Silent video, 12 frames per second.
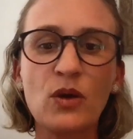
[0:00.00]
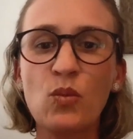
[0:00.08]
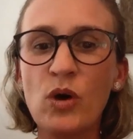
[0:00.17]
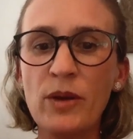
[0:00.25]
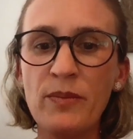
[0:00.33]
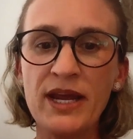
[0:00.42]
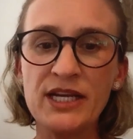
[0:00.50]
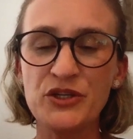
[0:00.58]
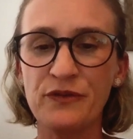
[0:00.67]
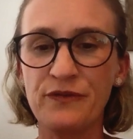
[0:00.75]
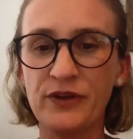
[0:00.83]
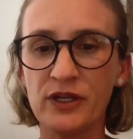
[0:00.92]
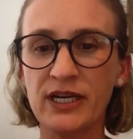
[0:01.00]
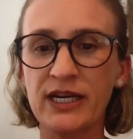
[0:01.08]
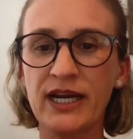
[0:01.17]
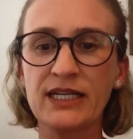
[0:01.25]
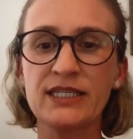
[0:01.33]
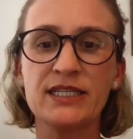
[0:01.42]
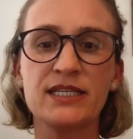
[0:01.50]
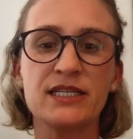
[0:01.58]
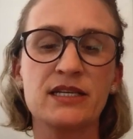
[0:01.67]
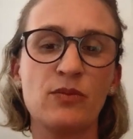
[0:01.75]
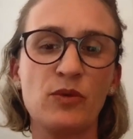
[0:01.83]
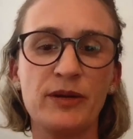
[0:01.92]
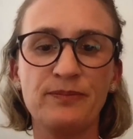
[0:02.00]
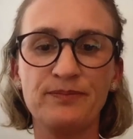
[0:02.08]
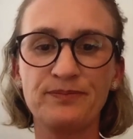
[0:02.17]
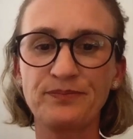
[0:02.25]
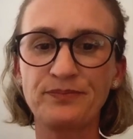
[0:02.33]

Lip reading: what makes you feel connected to someone?